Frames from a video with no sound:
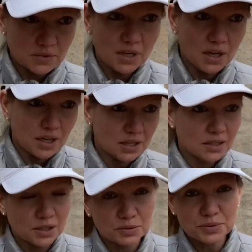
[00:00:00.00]
uh,
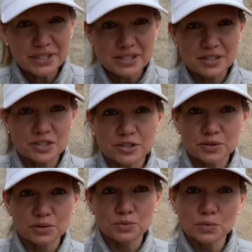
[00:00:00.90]
reason
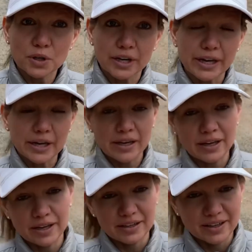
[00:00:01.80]
to worry,
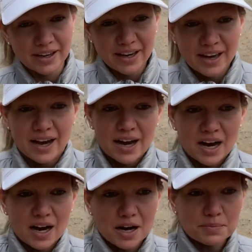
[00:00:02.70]
and
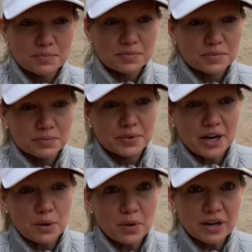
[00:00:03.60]
um, but
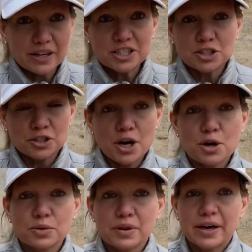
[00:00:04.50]
I want to let you
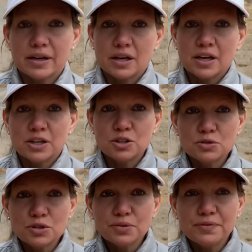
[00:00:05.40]
know that you
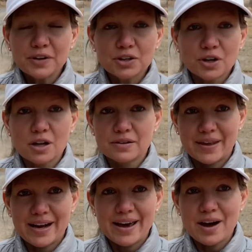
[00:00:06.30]
do figure all of
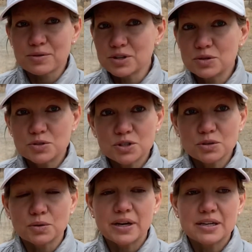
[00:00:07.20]
that out. You
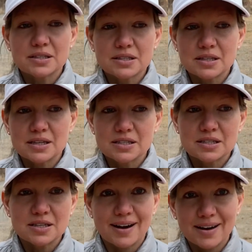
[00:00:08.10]
do. It's it's
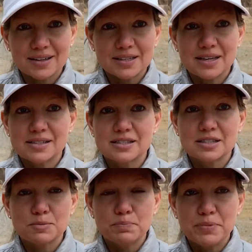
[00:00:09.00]
not
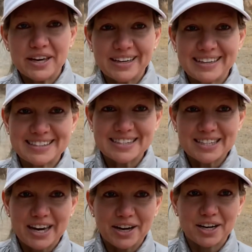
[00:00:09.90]
as big and
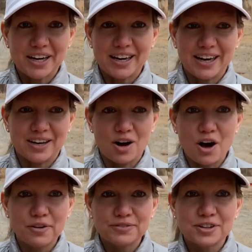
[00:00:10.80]
scary and
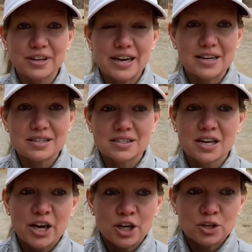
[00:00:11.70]
awful as
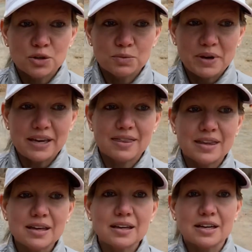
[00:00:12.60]
you may
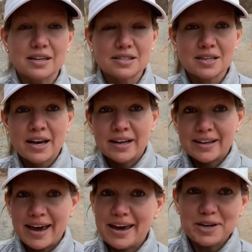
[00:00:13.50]
think it is.
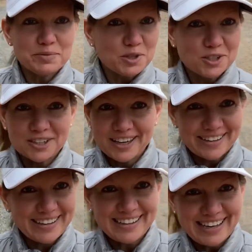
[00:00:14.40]
The animals are not
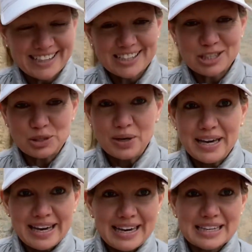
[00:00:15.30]
going to get you.
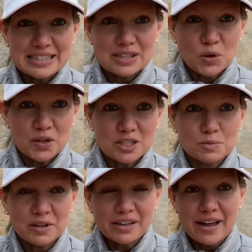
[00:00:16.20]
It's going to
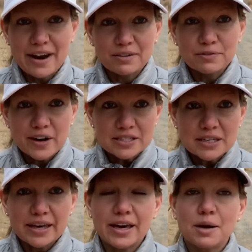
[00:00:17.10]
be a lot of fun to
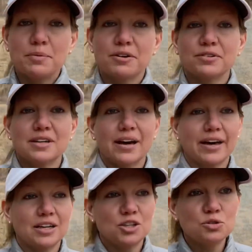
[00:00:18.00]
camp every
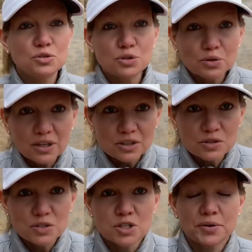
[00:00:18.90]
night. You do get
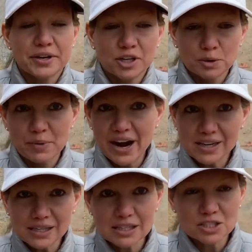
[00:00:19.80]
used to it. Your
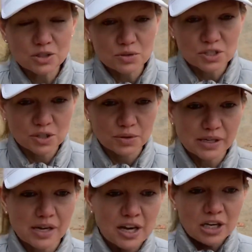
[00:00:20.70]
body gets used to
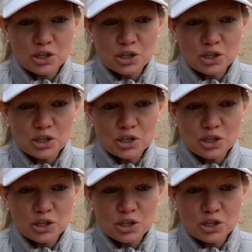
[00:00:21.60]
it. You